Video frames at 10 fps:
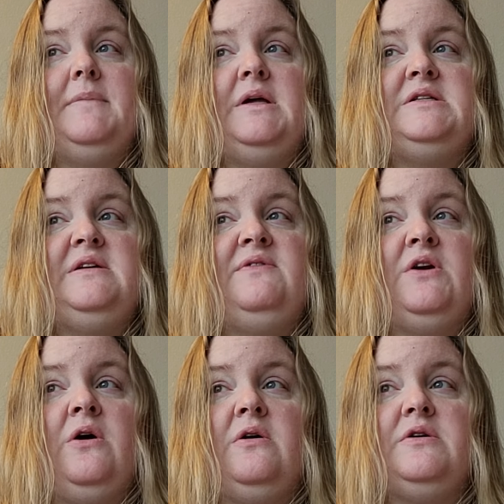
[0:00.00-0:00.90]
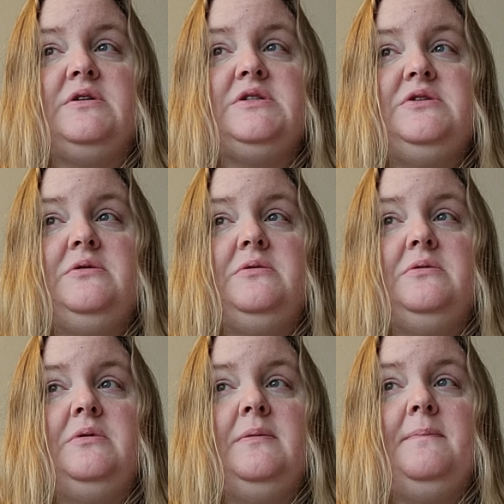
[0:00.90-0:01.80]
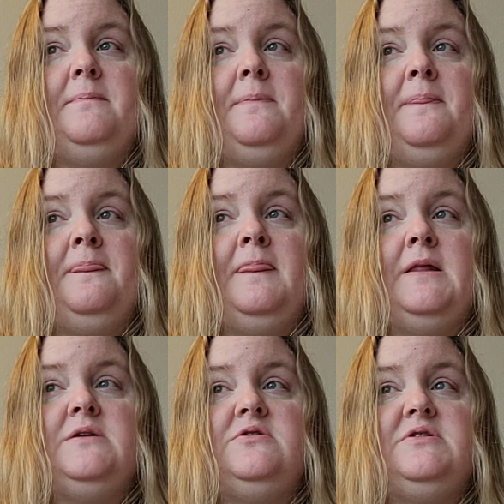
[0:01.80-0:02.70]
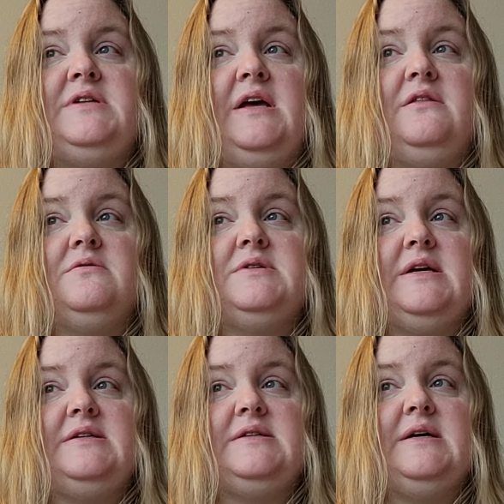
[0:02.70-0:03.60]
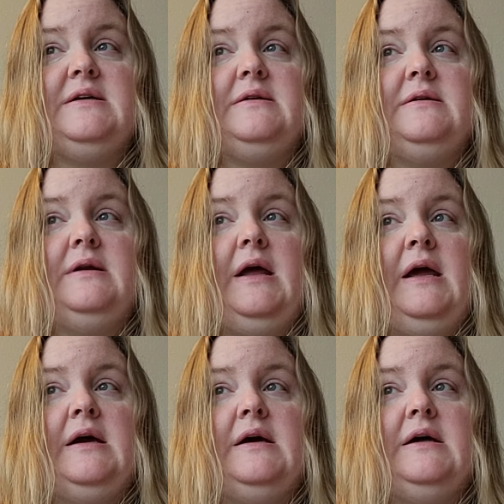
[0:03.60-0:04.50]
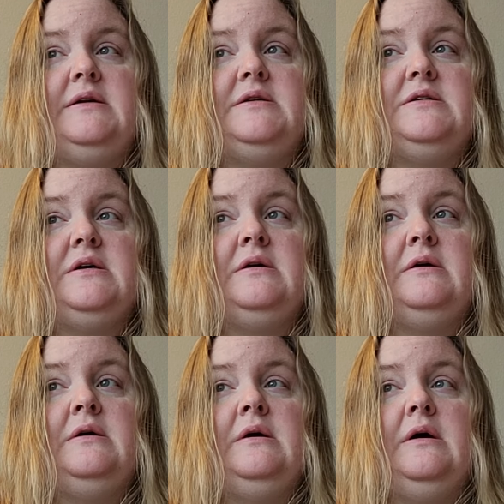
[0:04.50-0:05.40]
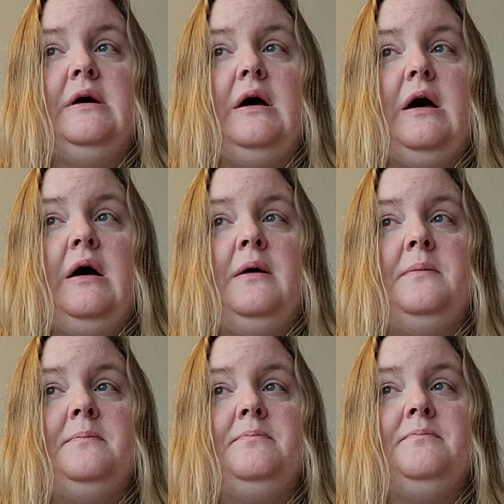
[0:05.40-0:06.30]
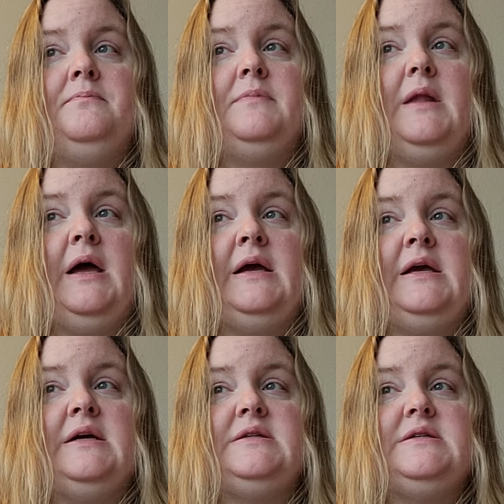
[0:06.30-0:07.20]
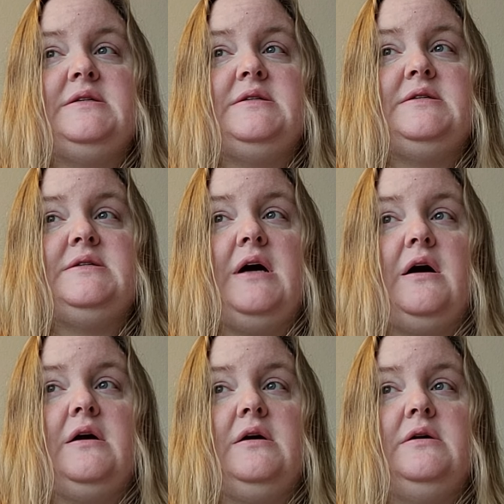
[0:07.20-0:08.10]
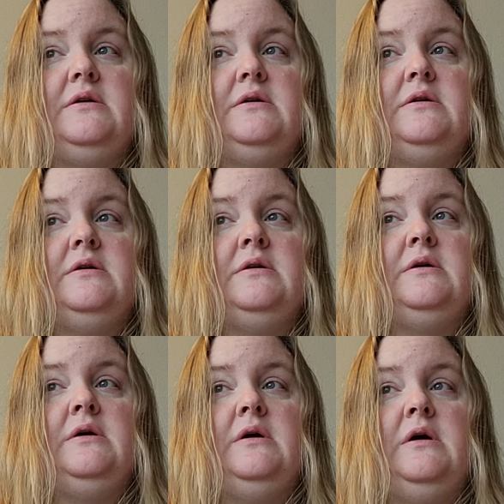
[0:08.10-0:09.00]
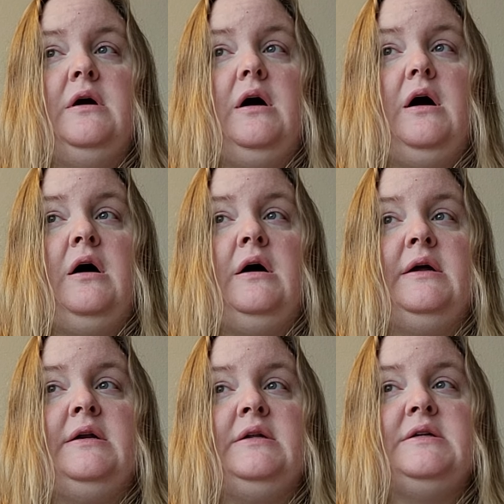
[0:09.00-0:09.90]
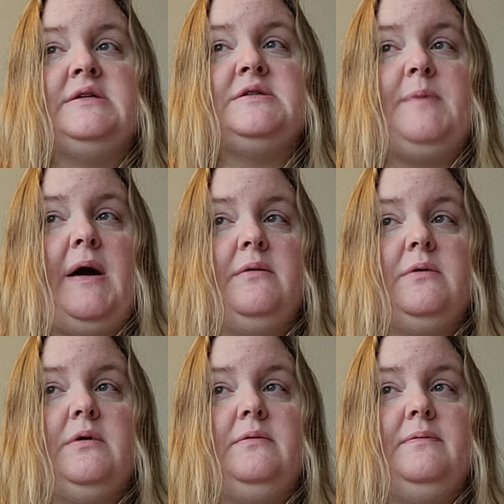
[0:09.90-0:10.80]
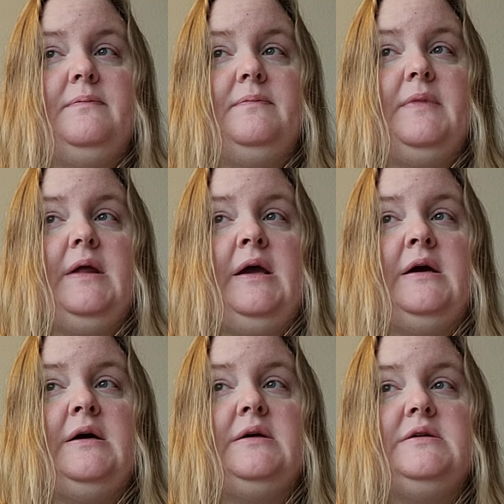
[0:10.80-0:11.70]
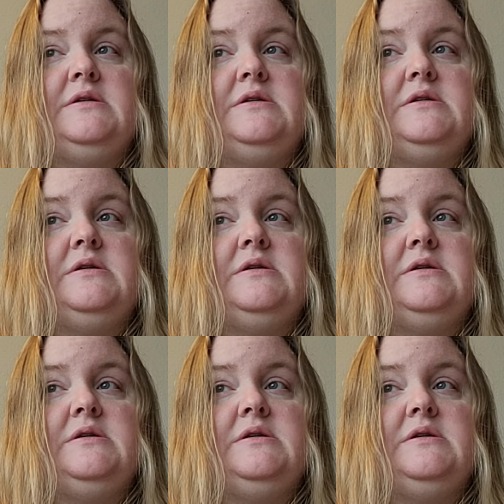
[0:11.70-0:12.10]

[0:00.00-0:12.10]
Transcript: it's even harder to to take those things in and um, I get stuck on the spiral. And